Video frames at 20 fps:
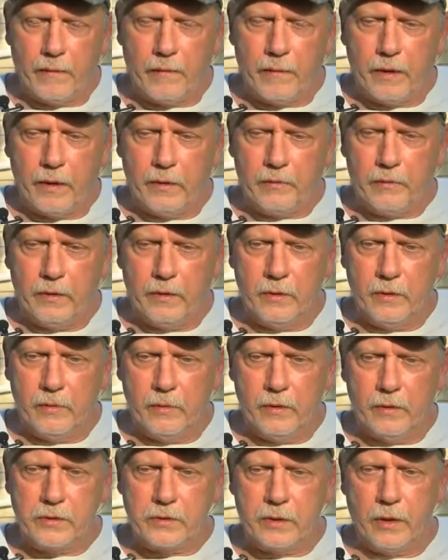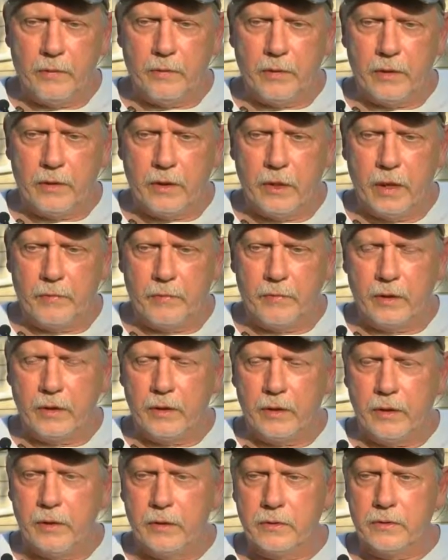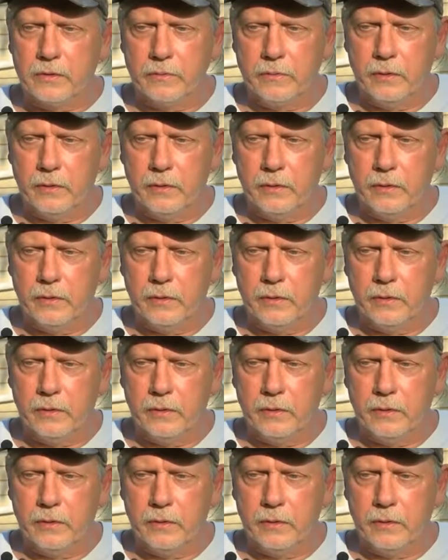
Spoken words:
They have to do one step at a time, I guess.